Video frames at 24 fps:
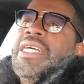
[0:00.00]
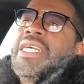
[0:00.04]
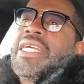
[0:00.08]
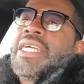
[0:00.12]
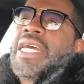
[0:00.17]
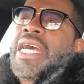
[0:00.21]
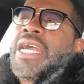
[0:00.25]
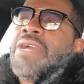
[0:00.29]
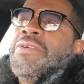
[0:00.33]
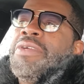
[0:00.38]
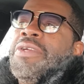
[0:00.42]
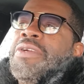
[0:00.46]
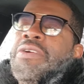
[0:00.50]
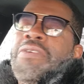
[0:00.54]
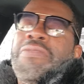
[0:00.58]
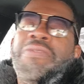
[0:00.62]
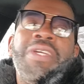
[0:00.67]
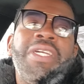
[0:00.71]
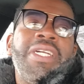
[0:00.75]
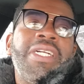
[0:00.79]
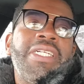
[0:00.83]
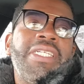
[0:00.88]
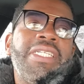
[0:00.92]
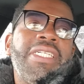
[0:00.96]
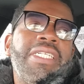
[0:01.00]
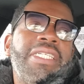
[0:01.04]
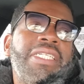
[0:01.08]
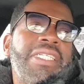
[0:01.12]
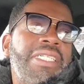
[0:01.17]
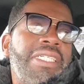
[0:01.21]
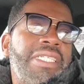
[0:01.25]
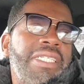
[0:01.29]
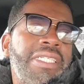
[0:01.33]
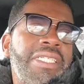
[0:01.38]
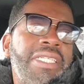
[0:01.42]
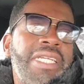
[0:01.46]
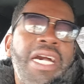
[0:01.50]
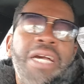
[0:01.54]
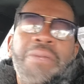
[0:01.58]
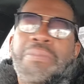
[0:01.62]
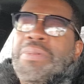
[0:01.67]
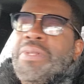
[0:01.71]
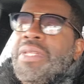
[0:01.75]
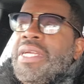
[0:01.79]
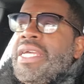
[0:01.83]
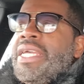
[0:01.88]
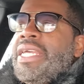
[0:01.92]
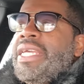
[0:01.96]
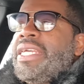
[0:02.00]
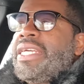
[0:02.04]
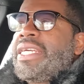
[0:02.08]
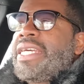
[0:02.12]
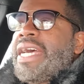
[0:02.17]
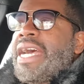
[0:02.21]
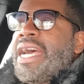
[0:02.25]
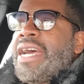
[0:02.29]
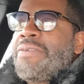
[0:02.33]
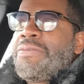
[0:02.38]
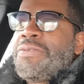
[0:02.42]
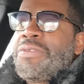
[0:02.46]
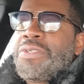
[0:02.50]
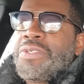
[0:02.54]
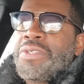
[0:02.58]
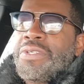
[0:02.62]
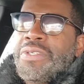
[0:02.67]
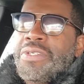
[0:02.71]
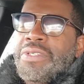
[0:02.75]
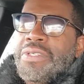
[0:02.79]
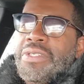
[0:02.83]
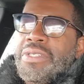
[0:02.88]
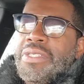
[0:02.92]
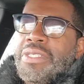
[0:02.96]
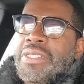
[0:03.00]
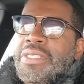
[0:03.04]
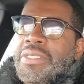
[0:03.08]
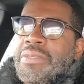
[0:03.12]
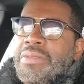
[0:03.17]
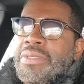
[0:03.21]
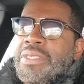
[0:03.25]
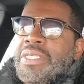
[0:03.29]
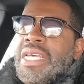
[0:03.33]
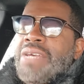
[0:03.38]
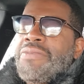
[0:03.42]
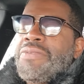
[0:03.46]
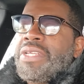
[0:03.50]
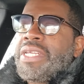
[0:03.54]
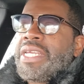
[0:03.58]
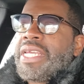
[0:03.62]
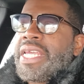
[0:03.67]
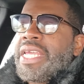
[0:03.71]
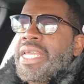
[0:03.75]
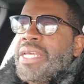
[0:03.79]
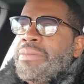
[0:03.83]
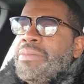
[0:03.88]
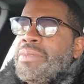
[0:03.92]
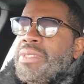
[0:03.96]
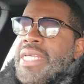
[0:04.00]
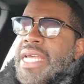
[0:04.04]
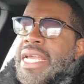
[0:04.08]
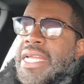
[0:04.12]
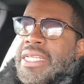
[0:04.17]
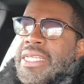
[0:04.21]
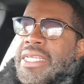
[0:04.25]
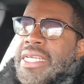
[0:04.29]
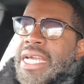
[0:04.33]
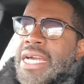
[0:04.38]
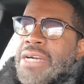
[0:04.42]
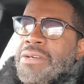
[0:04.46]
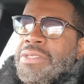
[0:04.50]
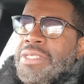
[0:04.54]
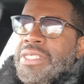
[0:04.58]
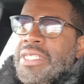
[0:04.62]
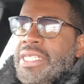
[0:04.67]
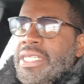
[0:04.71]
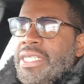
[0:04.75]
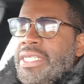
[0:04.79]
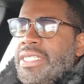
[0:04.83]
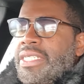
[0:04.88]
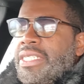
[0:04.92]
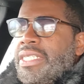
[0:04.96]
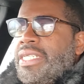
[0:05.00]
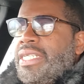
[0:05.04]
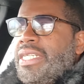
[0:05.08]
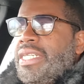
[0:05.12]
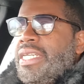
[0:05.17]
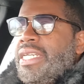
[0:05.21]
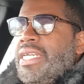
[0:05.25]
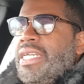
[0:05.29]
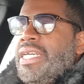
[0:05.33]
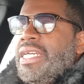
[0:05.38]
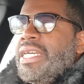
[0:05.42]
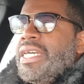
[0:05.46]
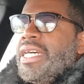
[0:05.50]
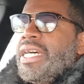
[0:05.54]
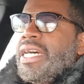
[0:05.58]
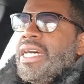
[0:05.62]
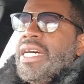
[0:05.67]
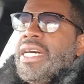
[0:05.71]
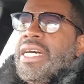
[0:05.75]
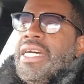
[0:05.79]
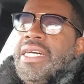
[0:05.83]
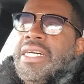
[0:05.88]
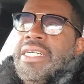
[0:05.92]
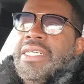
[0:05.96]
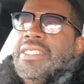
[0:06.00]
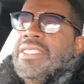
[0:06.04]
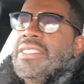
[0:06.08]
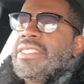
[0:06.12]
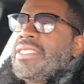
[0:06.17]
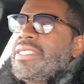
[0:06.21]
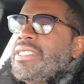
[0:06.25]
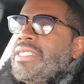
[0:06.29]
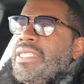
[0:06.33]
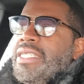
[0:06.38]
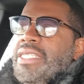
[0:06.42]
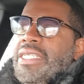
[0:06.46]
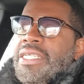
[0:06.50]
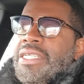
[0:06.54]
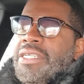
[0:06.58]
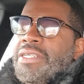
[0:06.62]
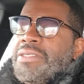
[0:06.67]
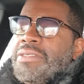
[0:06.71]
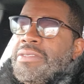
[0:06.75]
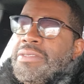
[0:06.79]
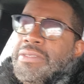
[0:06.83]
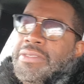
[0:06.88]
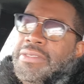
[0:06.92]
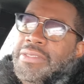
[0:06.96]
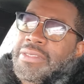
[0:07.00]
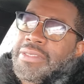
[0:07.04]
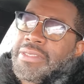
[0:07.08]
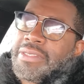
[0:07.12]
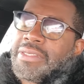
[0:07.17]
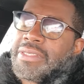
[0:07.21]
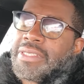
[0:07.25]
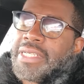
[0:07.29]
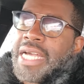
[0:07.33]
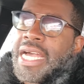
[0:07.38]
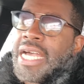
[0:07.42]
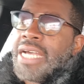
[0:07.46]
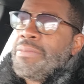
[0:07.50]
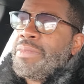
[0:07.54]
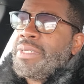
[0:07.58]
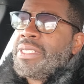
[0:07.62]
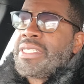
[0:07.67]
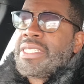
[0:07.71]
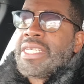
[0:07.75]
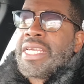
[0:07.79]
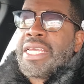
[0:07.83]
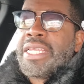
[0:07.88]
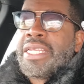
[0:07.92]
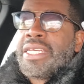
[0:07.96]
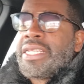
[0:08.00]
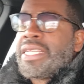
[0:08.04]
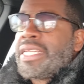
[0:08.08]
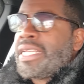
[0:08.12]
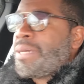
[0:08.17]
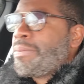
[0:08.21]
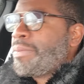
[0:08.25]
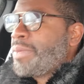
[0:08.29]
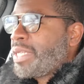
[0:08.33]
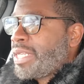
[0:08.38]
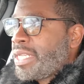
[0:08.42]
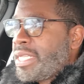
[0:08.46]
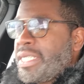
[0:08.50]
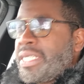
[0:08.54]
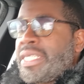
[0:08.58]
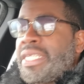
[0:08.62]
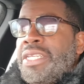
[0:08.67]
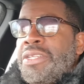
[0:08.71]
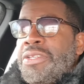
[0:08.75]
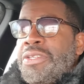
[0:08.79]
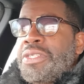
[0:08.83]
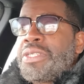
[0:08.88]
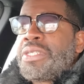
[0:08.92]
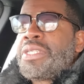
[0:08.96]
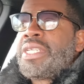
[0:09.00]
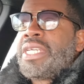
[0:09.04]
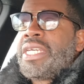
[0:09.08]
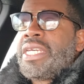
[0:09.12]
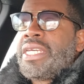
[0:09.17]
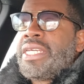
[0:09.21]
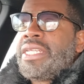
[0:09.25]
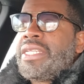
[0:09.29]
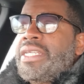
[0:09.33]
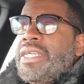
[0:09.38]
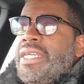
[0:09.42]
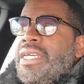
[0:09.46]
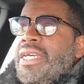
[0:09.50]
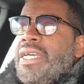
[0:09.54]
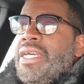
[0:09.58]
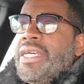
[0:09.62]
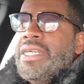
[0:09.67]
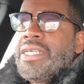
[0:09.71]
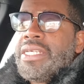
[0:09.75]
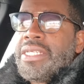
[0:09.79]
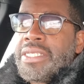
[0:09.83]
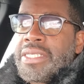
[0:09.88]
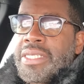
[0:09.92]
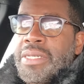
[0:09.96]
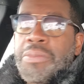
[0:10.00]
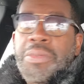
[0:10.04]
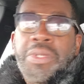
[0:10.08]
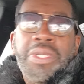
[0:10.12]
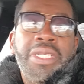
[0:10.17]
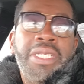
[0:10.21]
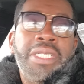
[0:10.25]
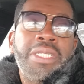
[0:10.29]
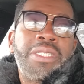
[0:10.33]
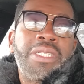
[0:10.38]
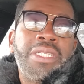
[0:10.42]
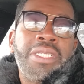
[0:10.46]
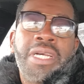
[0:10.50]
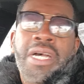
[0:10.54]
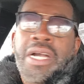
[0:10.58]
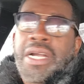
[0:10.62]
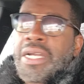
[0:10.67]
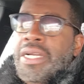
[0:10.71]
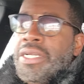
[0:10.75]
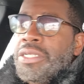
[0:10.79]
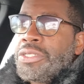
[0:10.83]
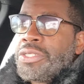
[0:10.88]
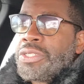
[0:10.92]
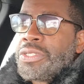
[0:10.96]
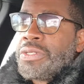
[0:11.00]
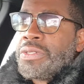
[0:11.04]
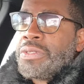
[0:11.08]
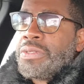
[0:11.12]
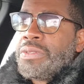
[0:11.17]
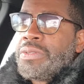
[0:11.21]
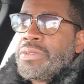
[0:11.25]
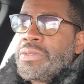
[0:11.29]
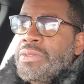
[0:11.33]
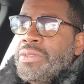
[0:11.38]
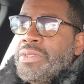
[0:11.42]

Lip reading: Kyrie Irving not playing after 7 games and counting. I've been saying it, and I'm going to continue to say it. Somebody needs to knock on Joe